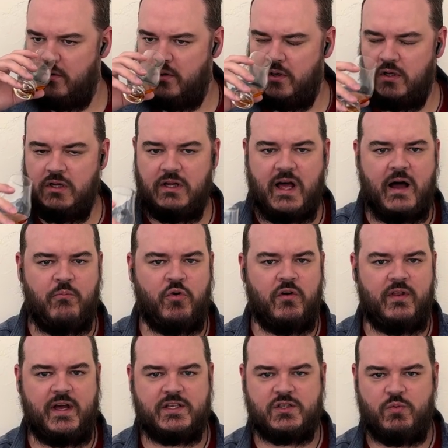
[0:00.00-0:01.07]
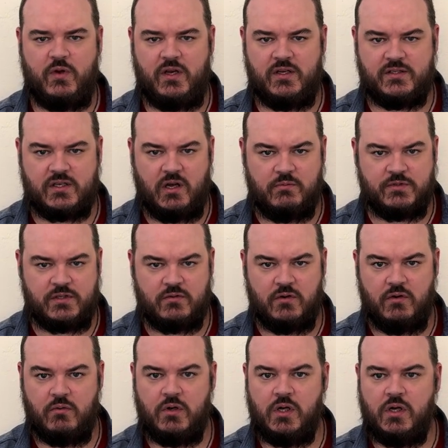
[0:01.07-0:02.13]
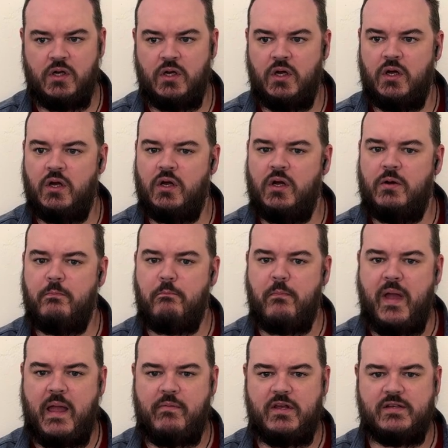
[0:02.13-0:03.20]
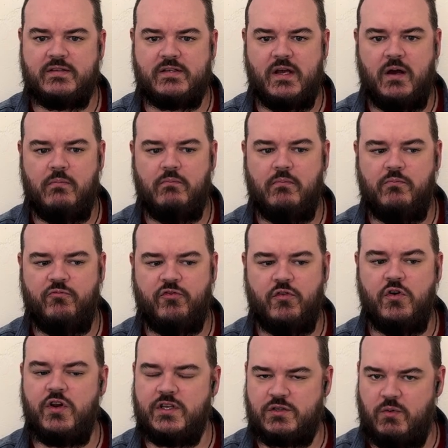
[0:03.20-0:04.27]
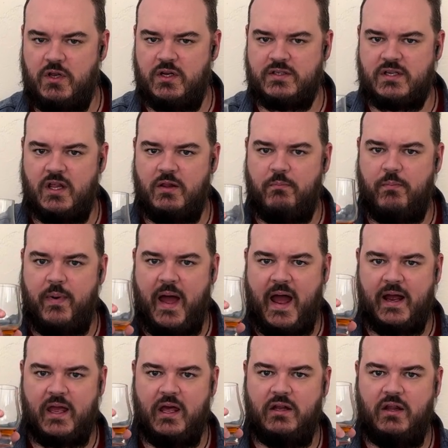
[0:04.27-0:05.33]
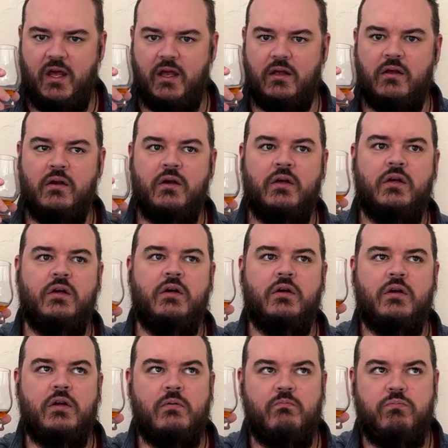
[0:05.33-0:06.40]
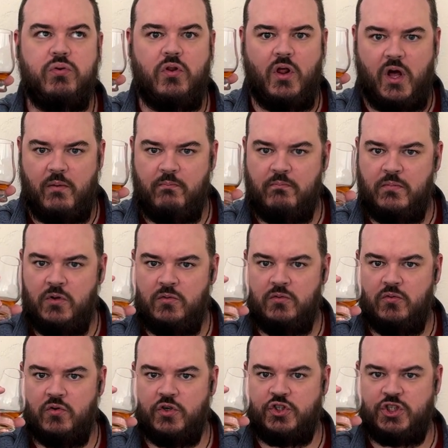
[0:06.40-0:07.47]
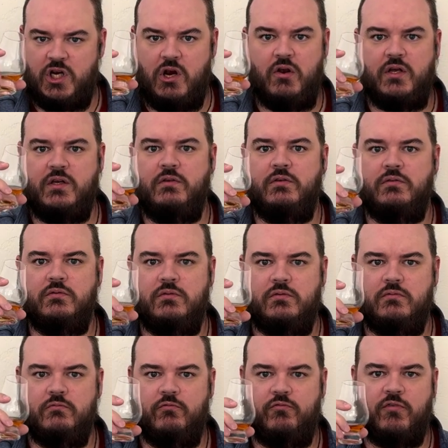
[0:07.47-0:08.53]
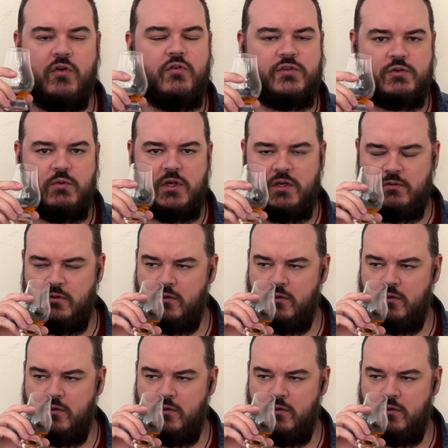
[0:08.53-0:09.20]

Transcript: A lot more of that sweetness comes through. Maybe some fruity sweetness on the back end, like plum or cherry fruit sweet.